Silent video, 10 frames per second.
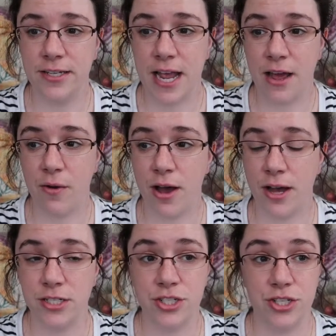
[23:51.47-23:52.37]
Now
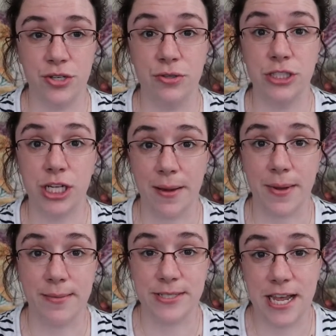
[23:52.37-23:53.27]
on to
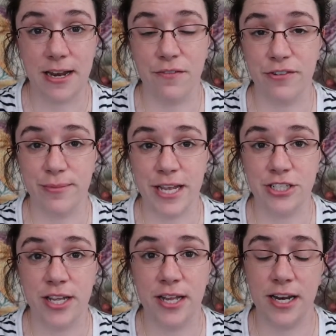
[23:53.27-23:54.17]
shop update
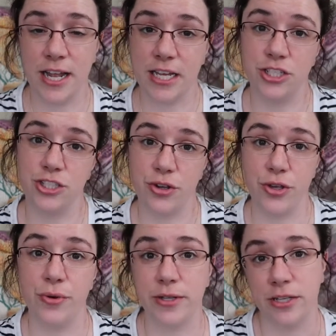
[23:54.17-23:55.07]
information, and I can show
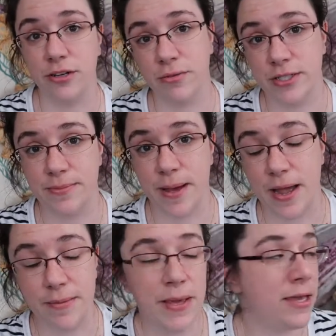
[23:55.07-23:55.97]
you a little what's
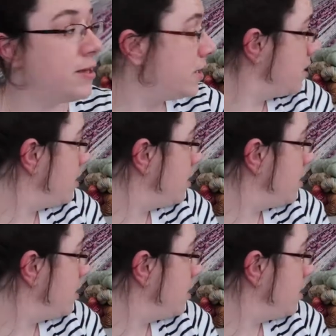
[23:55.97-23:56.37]
behind me.